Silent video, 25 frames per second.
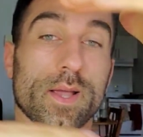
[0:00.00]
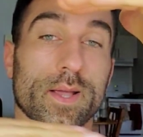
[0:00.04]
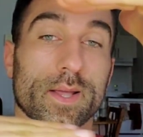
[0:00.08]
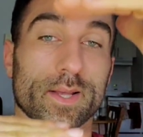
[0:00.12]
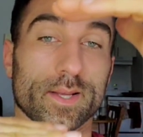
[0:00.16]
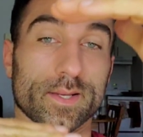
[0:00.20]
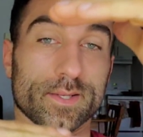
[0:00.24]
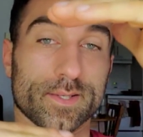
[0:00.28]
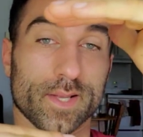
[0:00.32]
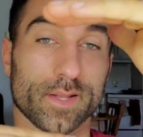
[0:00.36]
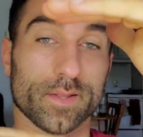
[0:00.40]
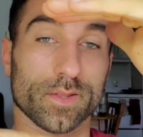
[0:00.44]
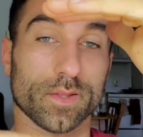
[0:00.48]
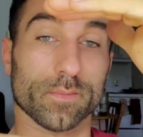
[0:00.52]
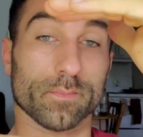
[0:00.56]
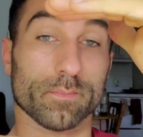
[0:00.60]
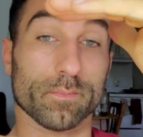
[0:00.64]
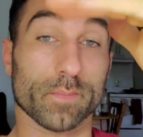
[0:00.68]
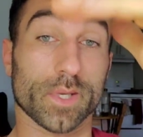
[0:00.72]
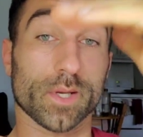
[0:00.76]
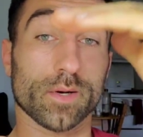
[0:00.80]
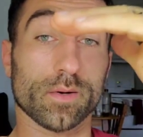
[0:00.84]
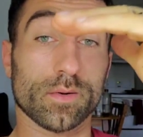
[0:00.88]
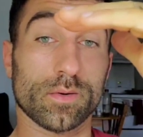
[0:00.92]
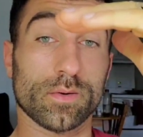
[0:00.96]
is in the
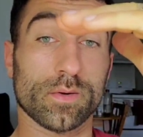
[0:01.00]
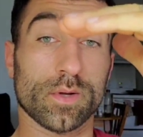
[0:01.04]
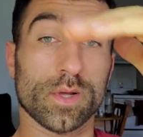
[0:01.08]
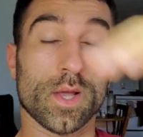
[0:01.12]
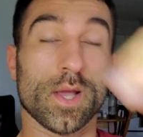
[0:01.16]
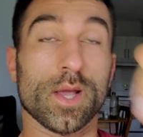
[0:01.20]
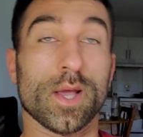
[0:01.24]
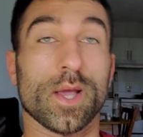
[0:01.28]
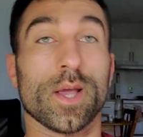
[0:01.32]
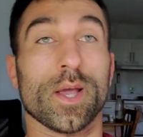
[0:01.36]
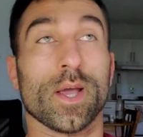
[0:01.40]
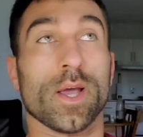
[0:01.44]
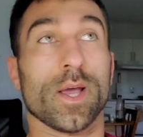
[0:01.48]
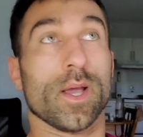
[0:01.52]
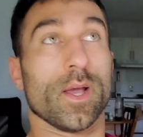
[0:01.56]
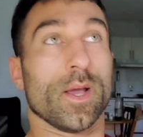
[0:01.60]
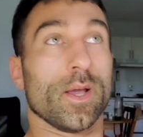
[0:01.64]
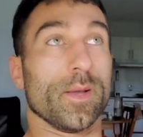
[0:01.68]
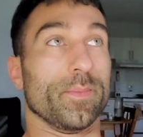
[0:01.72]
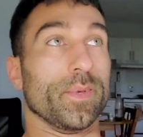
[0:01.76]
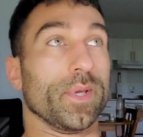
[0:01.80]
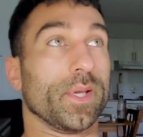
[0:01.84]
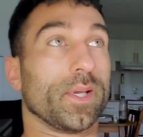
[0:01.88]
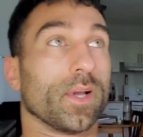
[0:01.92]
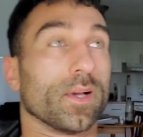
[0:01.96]
middle,
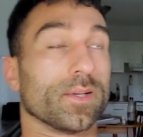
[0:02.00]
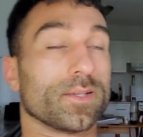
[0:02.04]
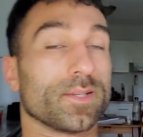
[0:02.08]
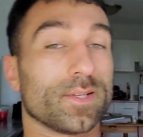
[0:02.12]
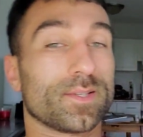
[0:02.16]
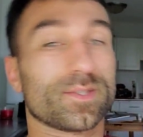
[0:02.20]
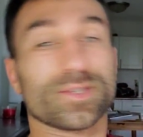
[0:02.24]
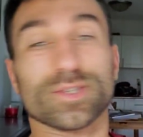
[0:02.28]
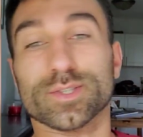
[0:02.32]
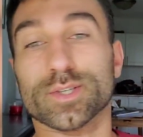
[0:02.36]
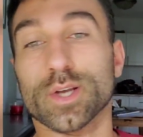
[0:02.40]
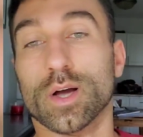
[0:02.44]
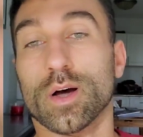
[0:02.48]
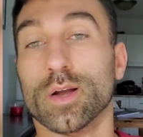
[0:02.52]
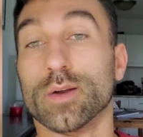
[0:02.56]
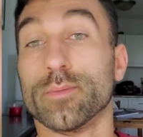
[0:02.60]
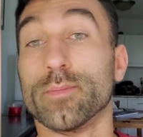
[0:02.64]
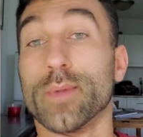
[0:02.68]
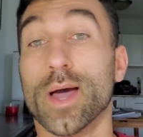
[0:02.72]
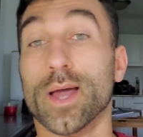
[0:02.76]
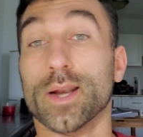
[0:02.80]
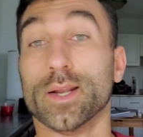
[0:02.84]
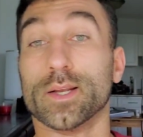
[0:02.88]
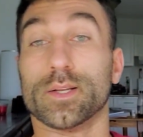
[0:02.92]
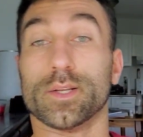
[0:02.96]
because it's just
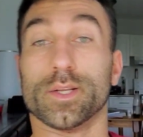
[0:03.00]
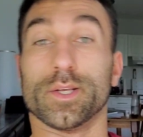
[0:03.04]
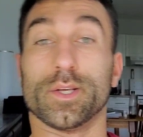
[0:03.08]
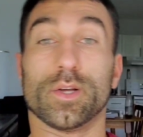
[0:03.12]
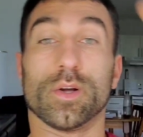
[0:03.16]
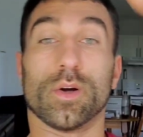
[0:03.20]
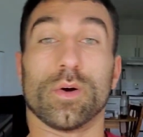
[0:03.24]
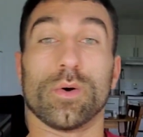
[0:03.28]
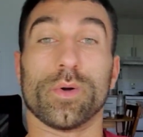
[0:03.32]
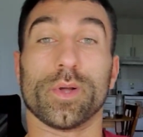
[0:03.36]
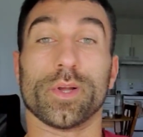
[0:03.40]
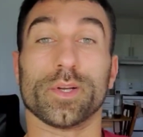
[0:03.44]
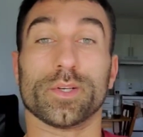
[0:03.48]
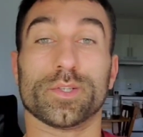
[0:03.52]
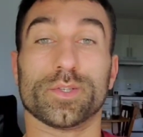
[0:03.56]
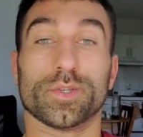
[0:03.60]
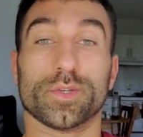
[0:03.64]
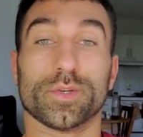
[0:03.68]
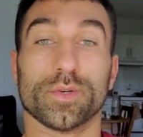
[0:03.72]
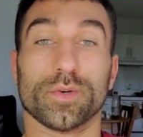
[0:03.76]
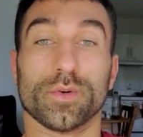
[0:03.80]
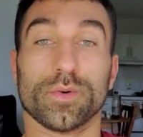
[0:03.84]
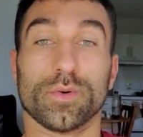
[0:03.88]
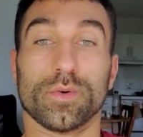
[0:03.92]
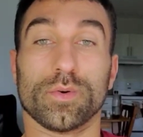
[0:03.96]
automatically going
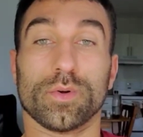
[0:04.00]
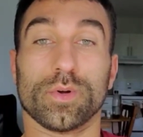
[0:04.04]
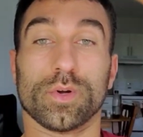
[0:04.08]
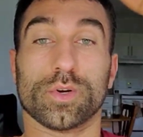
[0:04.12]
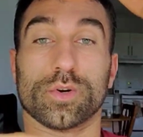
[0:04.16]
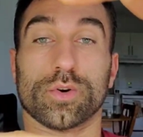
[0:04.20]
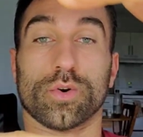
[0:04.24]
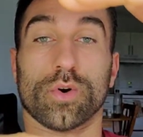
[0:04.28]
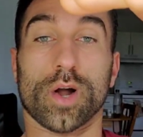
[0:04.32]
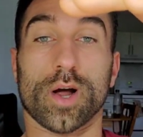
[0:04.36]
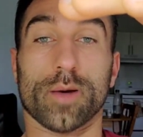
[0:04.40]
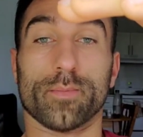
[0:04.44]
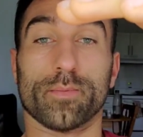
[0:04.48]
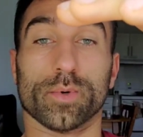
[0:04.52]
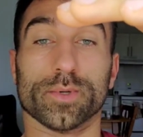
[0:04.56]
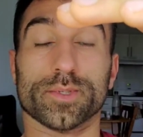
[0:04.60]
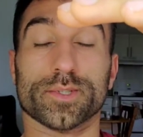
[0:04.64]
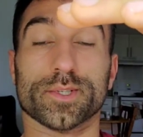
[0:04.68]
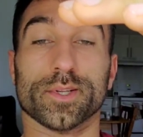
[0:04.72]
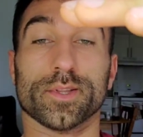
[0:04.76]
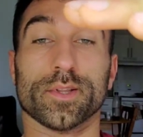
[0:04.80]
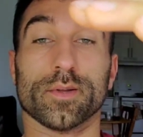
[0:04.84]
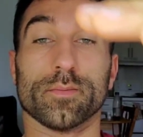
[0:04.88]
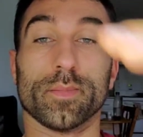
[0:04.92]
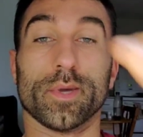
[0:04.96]
to crop
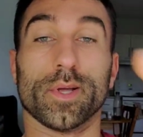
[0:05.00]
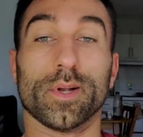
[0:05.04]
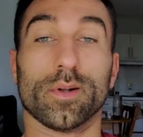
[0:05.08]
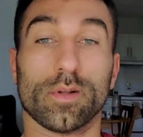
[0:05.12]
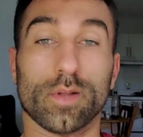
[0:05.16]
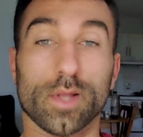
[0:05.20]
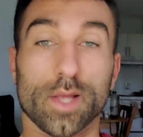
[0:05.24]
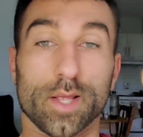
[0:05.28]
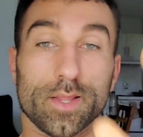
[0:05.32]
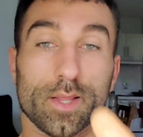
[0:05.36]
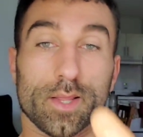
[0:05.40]
what's in the middle and